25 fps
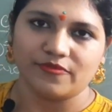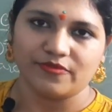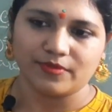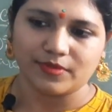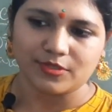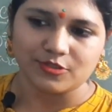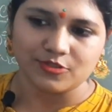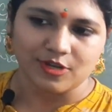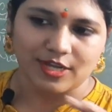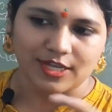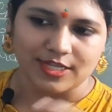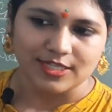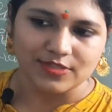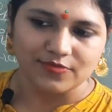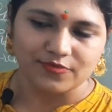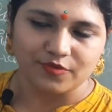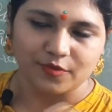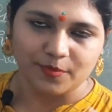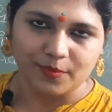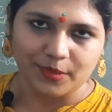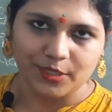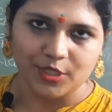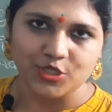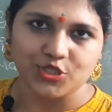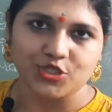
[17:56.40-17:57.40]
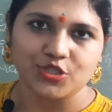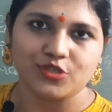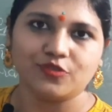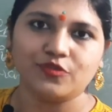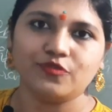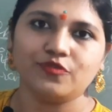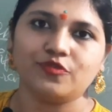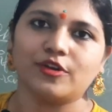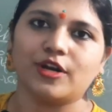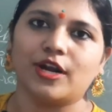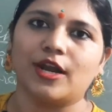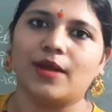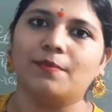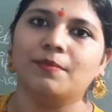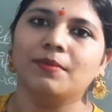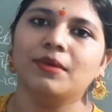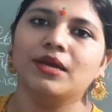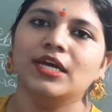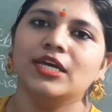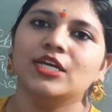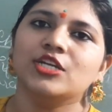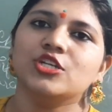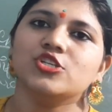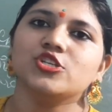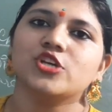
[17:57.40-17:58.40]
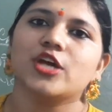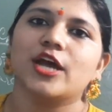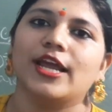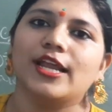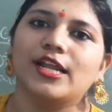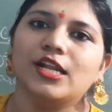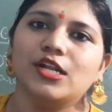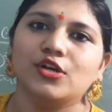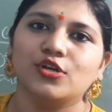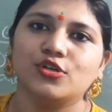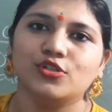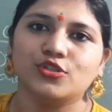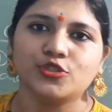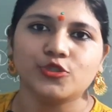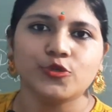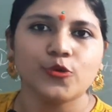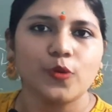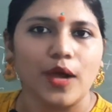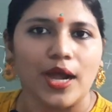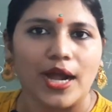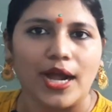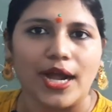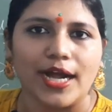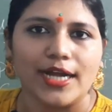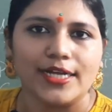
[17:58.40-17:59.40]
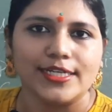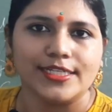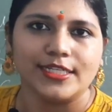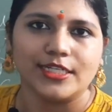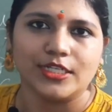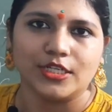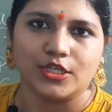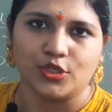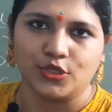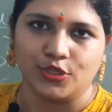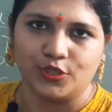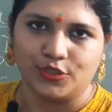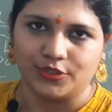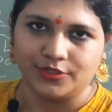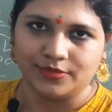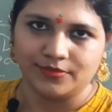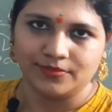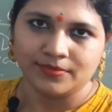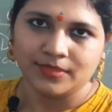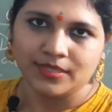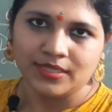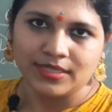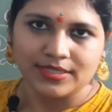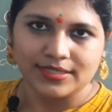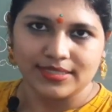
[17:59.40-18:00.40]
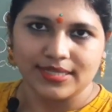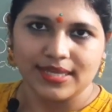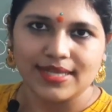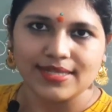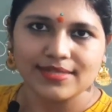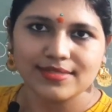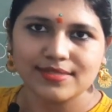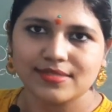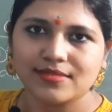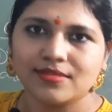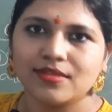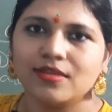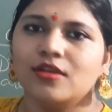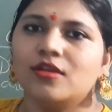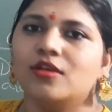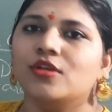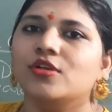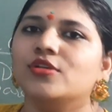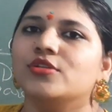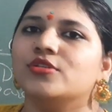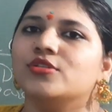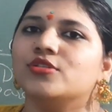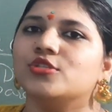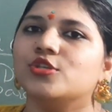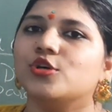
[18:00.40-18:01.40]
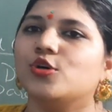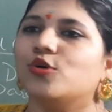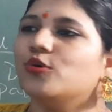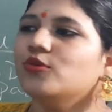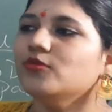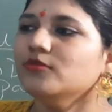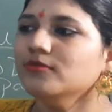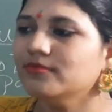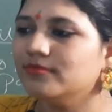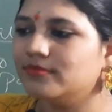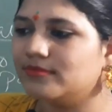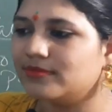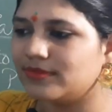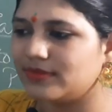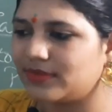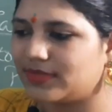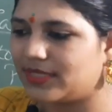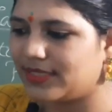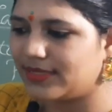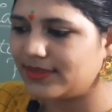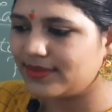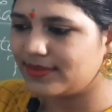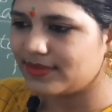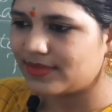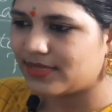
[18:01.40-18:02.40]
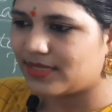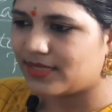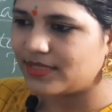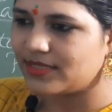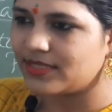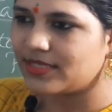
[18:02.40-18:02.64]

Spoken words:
transformation from childhood to adulthood. Yes? So this is